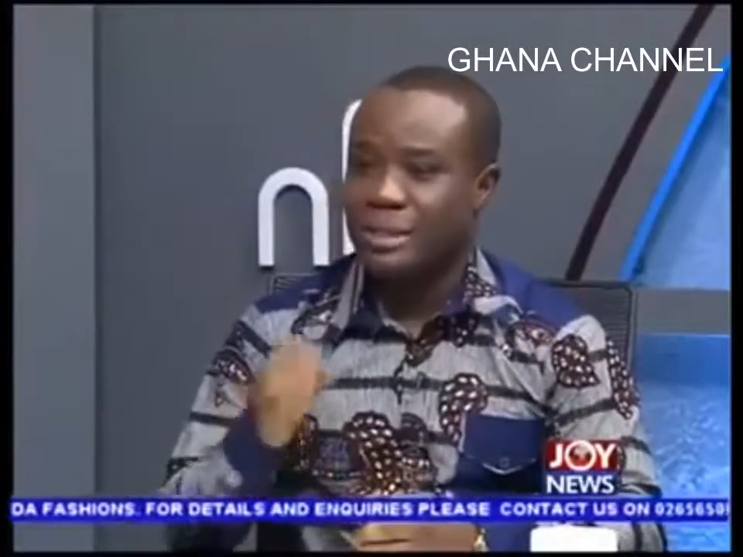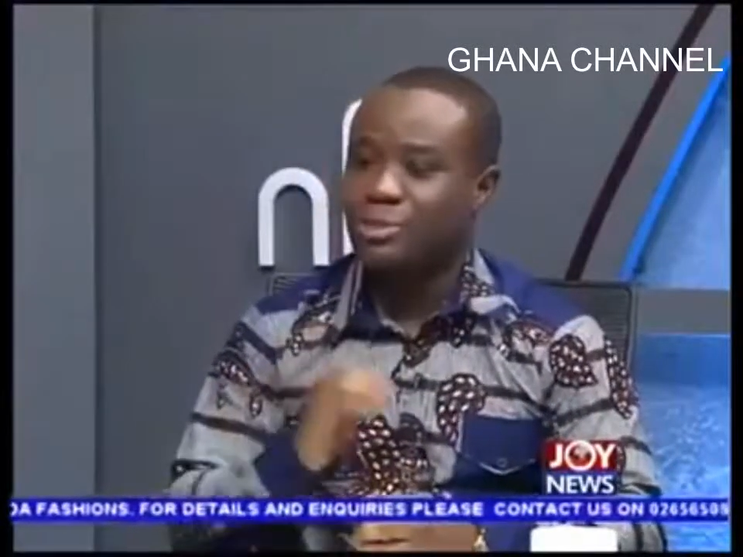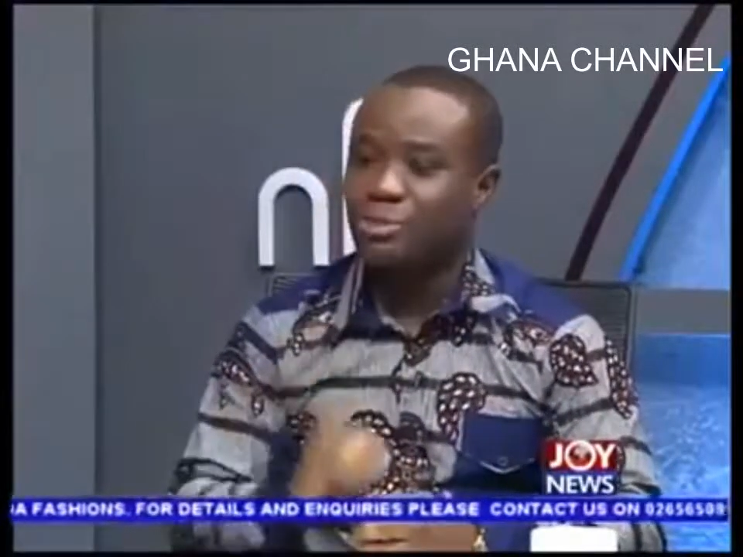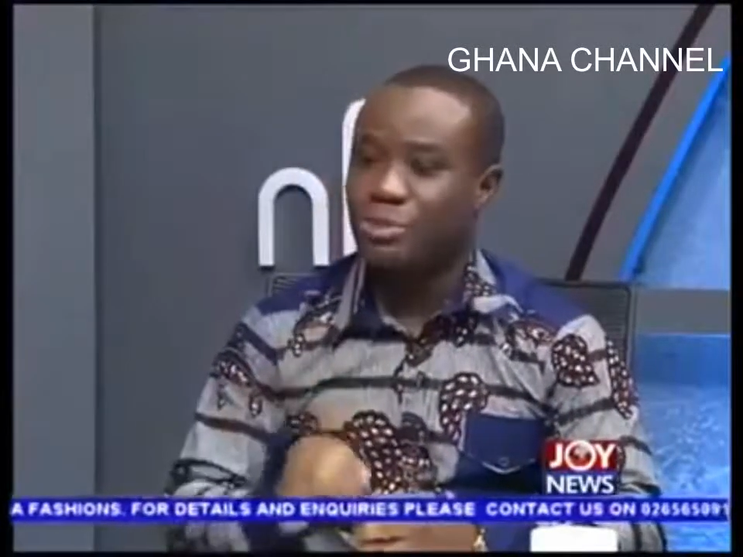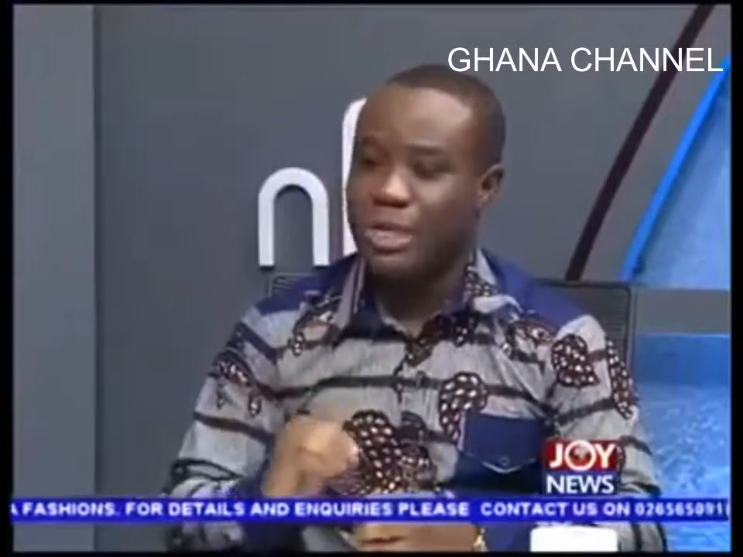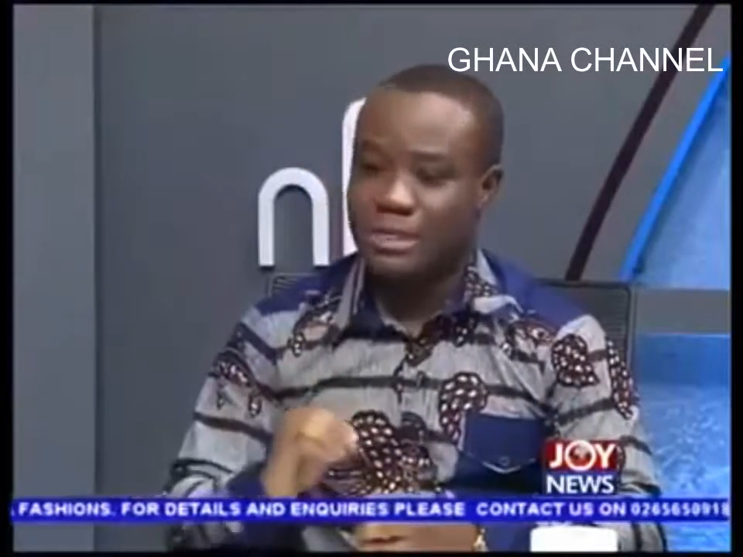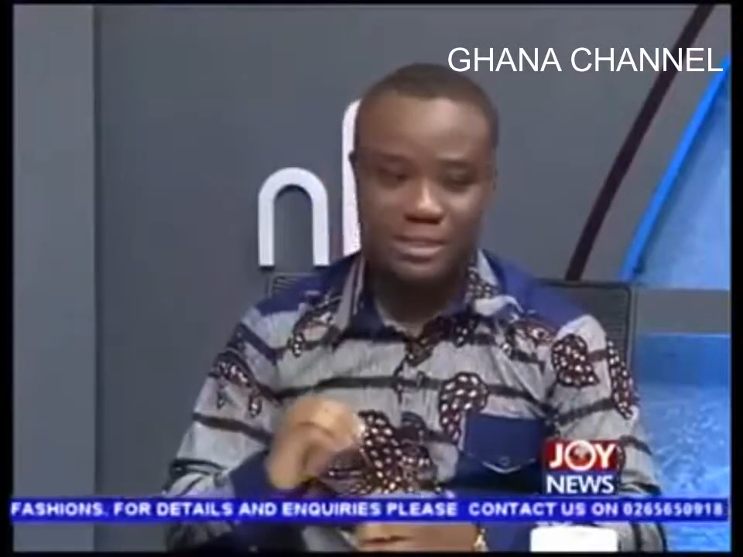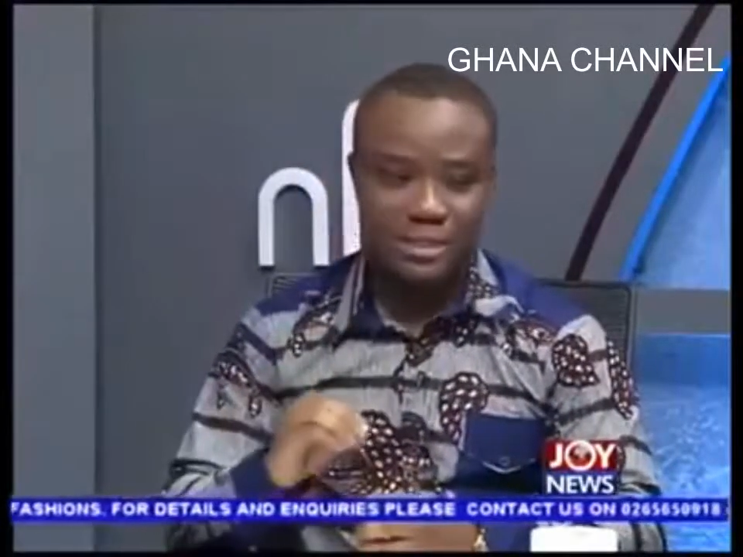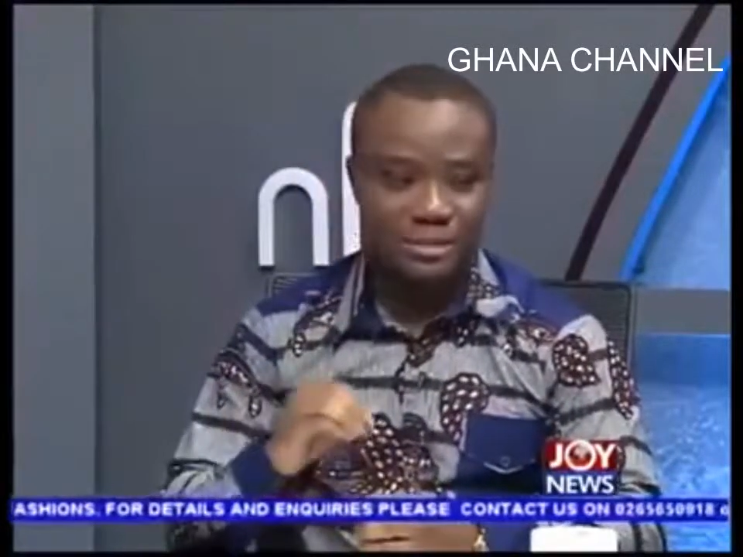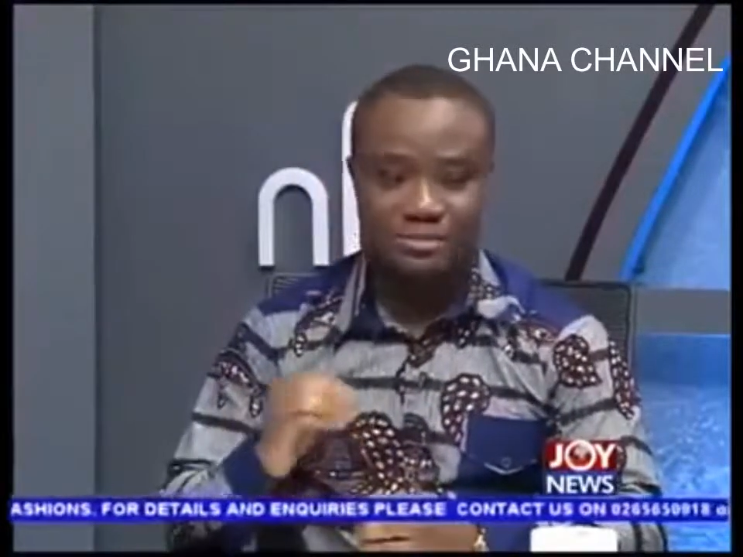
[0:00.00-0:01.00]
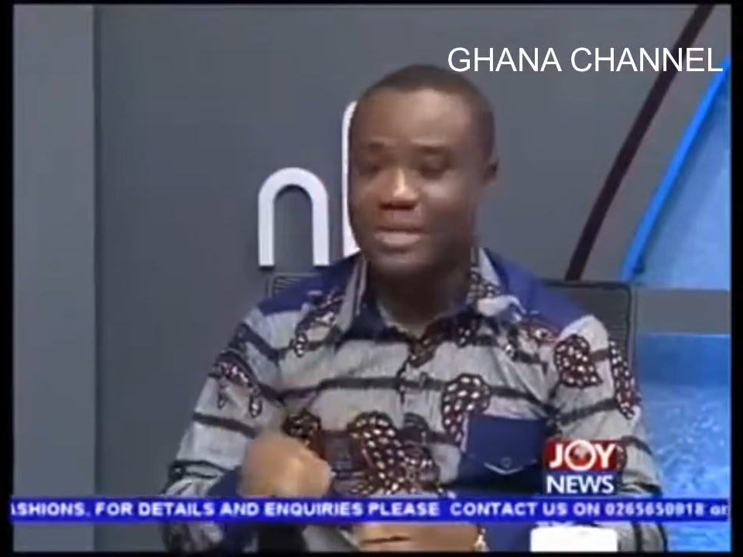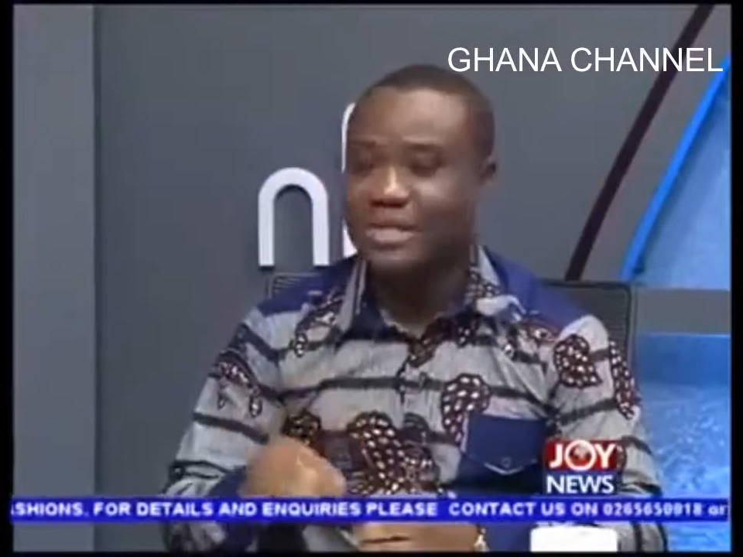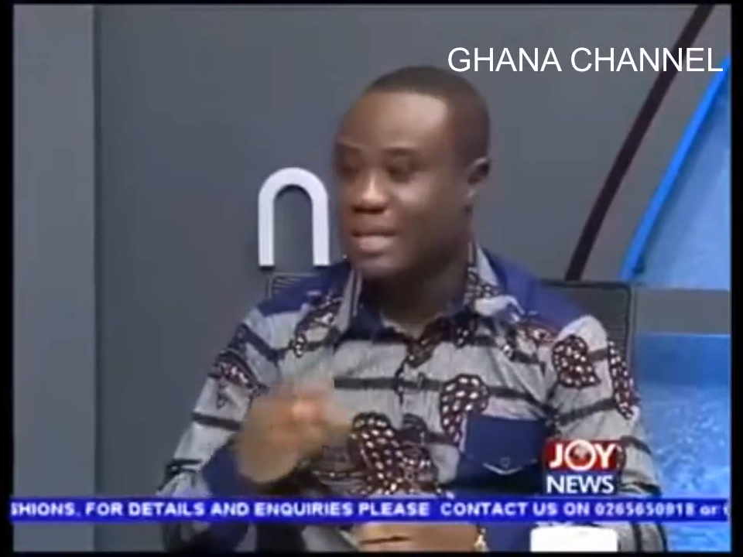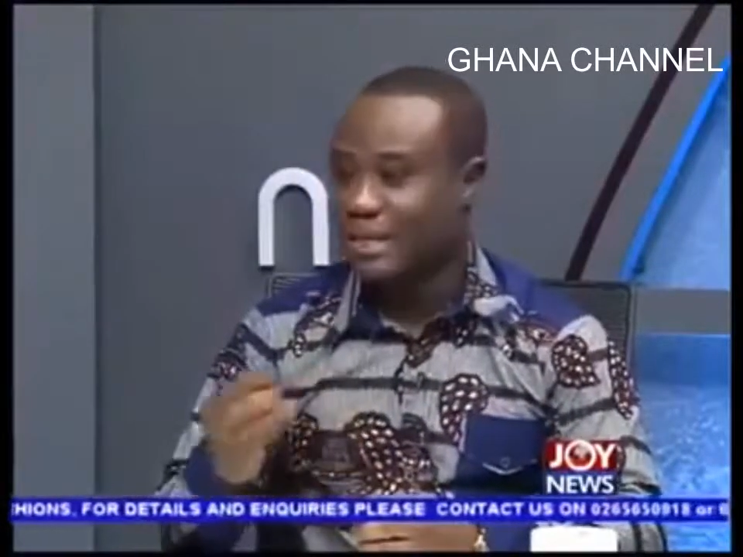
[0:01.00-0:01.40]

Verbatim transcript: just so that the facts are